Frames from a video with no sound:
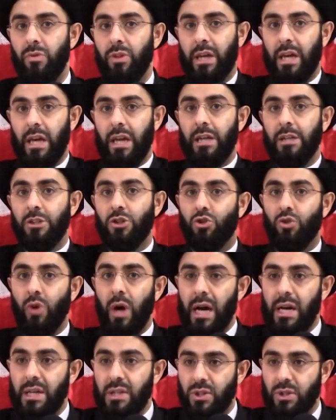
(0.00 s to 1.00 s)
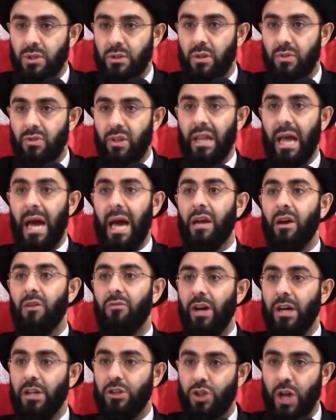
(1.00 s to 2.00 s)
The getting dressed, the lack
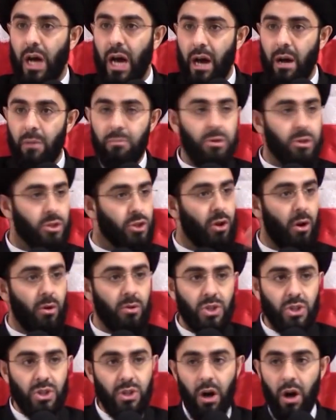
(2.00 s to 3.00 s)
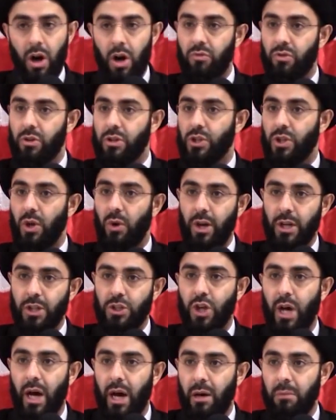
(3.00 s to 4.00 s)
of hijab, there's no scarf, there's no
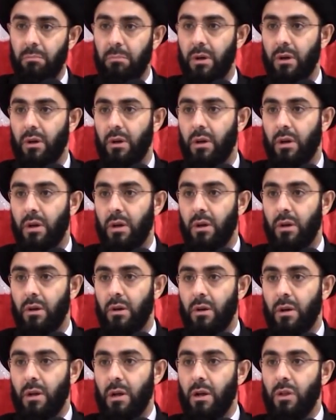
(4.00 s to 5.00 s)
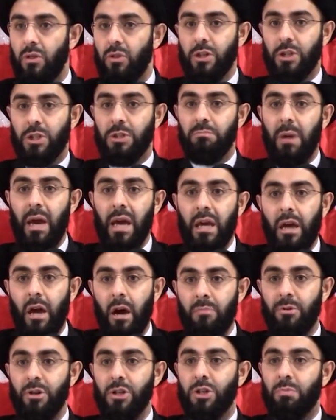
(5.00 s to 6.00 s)
hijab, there's
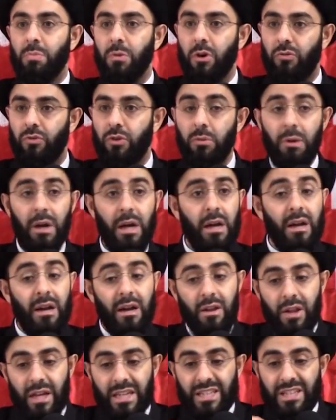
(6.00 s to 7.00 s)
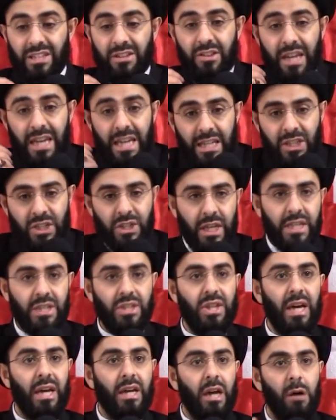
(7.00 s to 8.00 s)
makeup, there's perfume. It's these
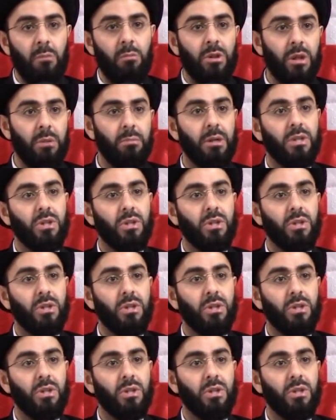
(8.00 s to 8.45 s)
things that come with the